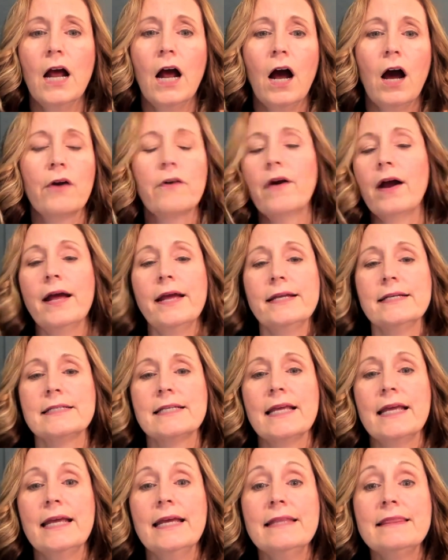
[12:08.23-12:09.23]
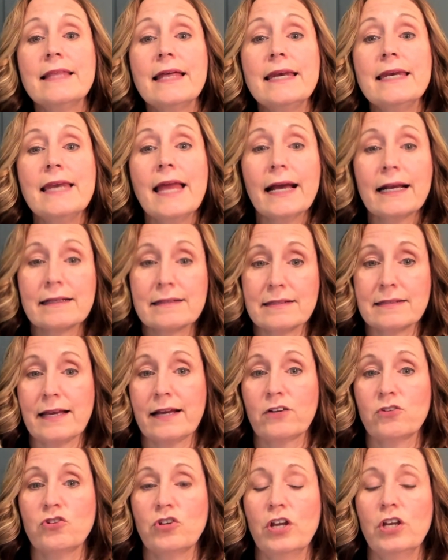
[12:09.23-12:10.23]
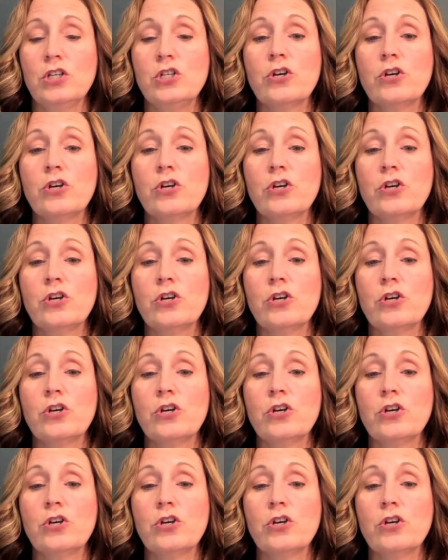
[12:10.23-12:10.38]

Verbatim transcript: All right, in the next section,